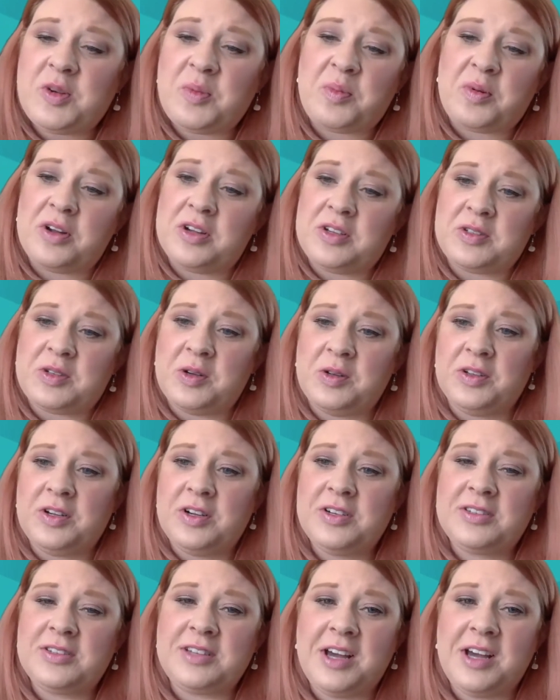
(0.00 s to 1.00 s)
or
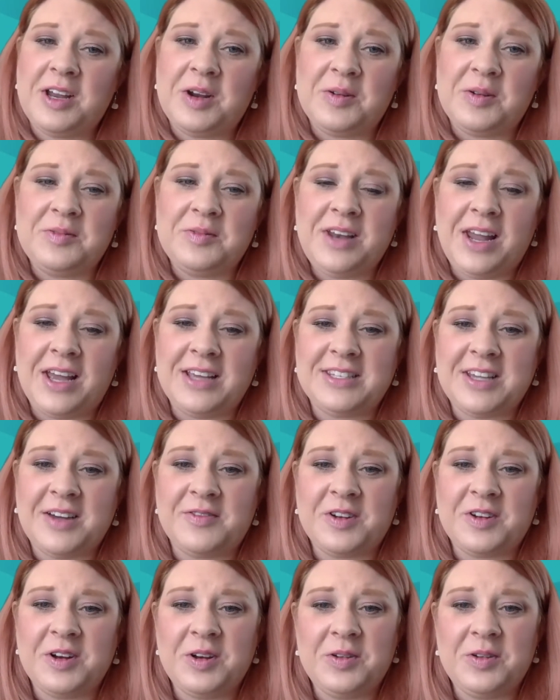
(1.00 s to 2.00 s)
preschoolers on a nice
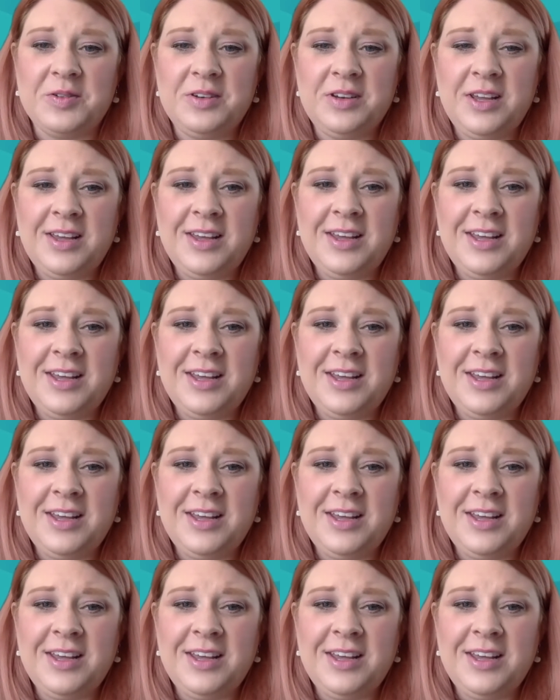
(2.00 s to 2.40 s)
afternoon.